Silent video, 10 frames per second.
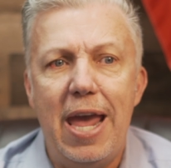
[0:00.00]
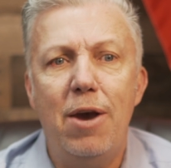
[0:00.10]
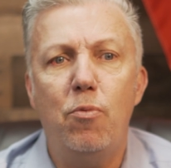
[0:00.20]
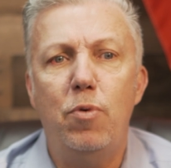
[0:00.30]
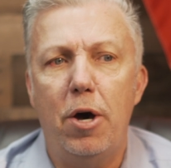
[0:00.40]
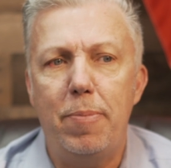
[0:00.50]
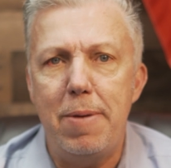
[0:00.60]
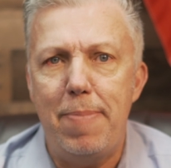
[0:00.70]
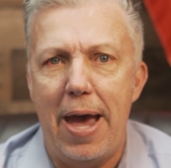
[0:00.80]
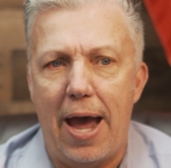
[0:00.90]
It will
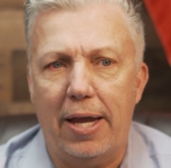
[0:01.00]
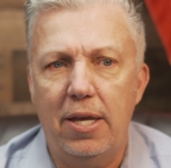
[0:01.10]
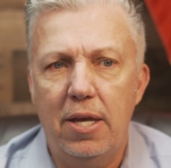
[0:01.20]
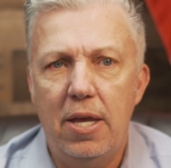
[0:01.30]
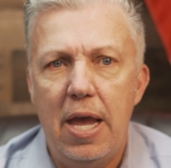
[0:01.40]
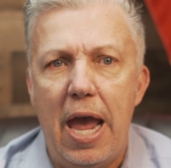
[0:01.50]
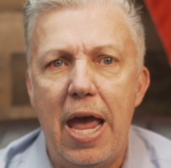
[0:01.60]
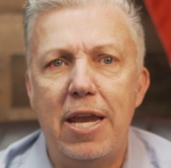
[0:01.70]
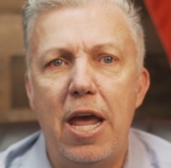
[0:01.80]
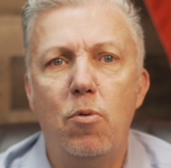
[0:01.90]
be back,
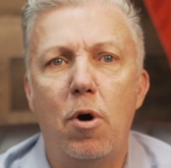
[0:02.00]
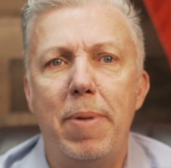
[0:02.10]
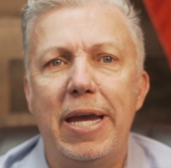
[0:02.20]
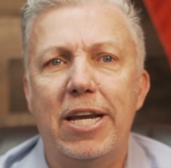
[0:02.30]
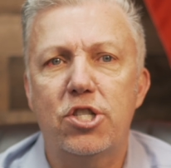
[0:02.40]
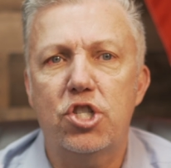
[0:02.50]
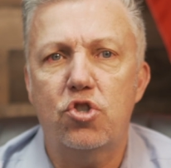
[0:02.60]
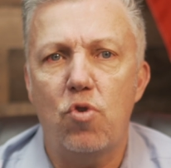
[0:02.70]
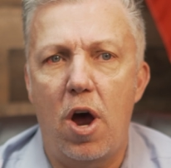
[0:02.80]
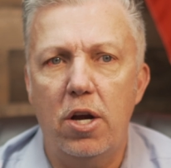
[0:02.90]
and they will make it
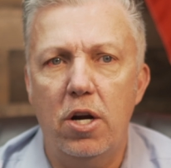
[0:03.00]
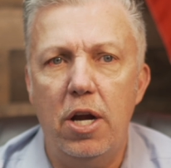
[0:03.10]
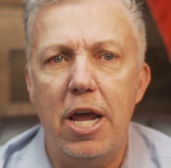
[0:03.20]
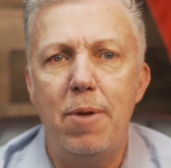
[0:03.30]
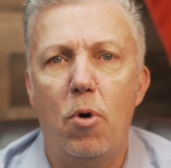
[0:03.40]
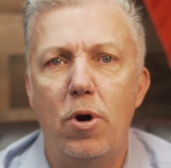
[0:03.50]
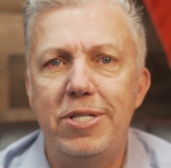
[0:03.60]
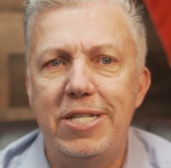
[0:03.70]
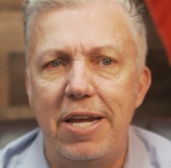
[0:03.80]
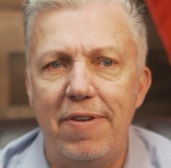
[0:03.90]
stronger and more
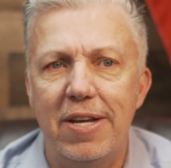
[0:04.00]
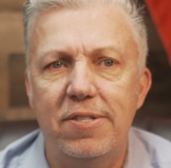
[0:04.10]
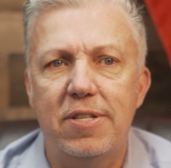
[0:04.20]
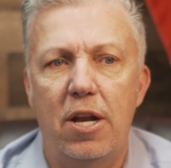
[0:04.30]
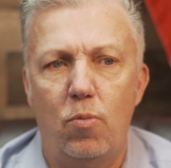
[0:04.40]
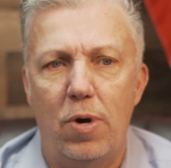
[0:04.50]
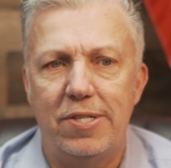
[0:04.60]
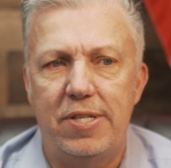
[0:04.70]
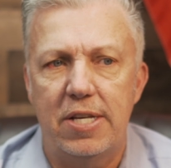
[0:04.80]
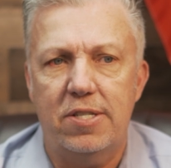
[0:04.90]
devious than it
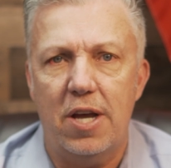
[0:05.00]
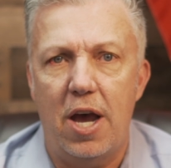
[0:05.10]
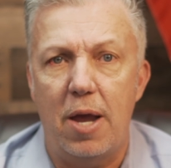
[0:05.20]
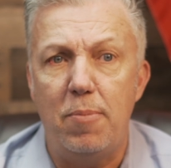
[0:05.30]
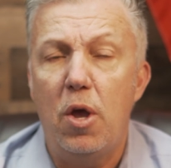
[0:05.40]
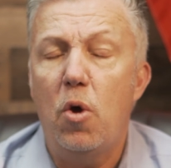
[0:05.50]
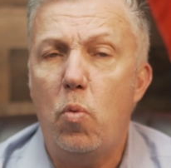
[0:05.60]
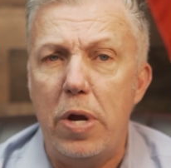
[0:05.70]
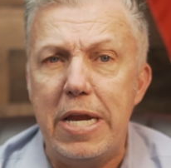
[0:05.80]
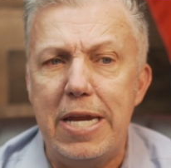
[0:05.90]
was this time.
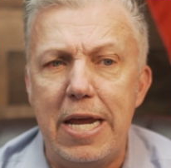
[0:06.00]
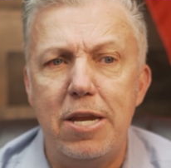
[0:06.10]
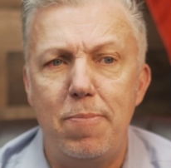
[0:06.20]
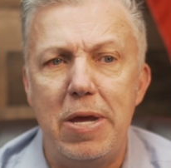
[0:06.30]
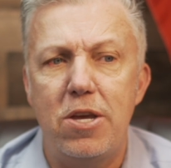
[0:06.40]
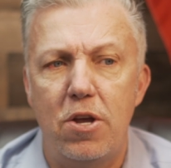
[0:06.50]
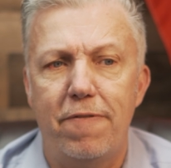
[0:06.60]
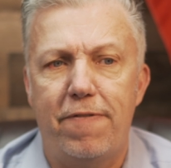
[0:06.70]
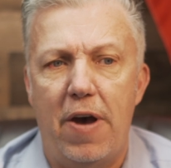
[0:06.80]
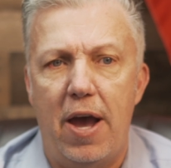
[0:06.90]
We need to be
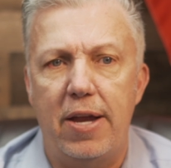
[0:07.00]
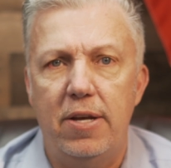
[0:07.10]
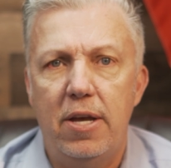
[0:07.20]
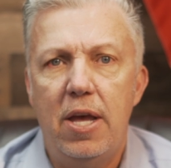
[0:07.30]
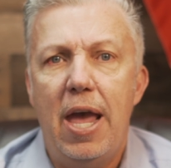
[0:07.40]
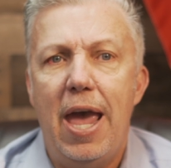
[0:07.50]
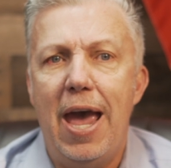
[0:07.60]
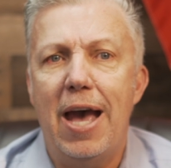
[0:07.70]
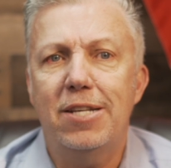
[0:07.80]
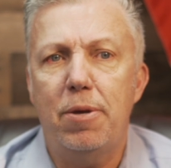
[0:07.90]
unified
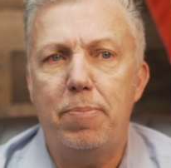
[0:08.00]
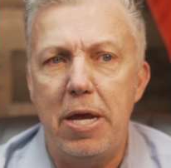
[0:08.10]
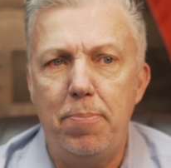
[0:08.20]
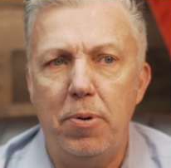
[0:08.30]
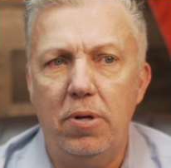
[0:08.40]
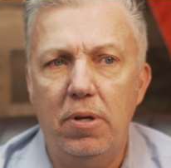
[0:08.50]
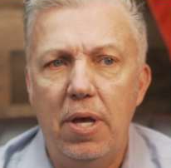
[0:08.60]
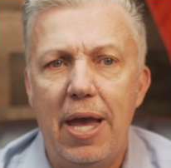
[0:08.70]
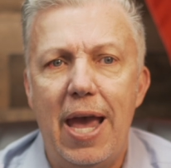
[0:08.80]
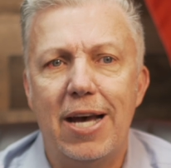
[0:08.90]
as a people,
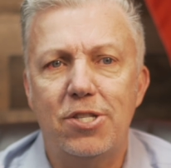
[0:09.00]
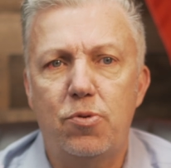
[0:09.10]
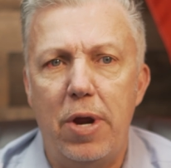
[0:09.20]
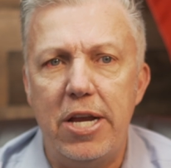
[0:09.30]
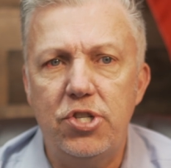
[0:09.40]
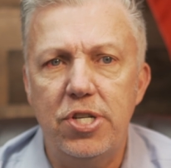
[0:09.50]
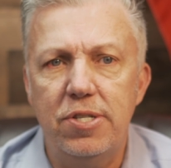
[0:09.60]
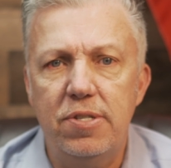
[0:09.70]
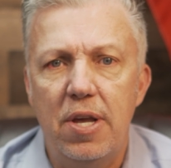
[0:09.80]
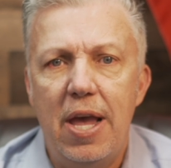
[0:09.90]
as
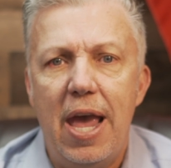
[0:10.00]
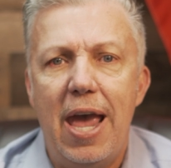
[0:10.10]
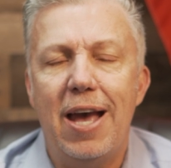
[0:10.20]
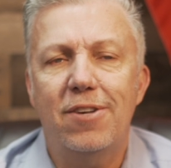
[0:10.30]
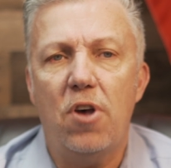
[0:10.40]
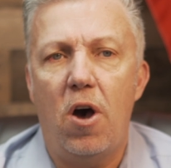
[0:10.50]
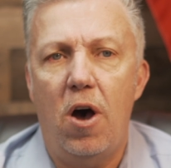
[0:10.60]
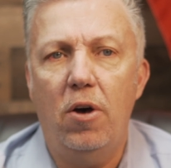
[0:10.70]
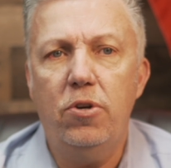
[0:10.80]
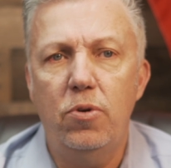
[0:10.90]
ranges, as
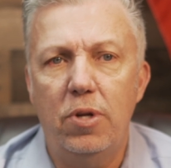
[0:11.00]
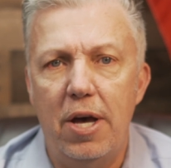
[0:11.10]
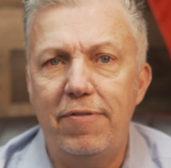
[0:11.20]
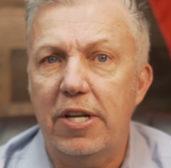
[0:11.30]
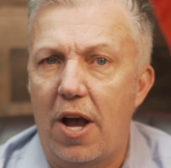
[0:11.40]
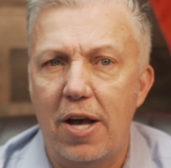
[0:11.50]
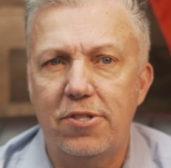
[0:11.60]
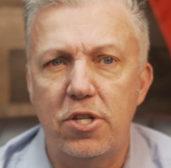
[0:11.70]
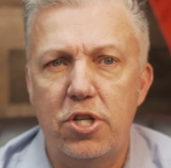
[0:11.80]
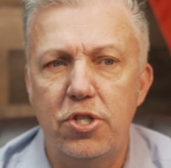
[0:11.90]
all who love the
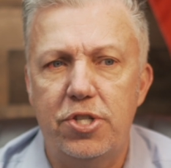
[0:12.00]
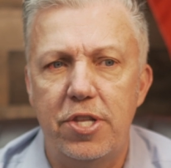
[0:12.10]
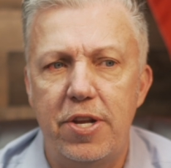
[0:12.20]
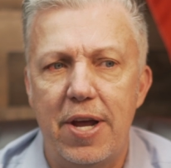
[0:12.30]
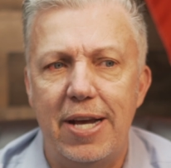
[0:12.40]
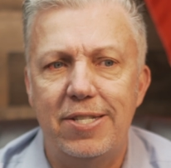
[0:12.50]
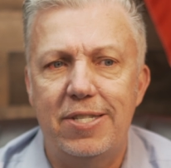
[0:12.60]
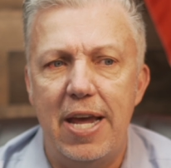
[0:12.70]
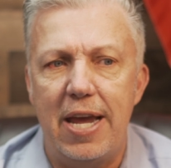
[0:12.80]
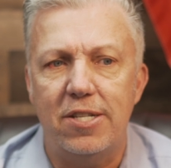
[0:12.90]
Constitution of the United
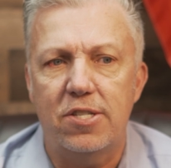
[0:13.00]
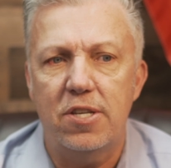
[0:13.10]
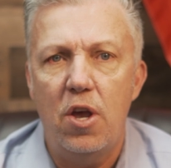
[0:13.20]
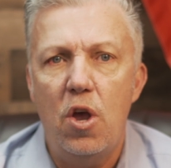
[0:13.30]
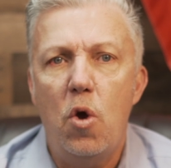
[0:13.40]
States.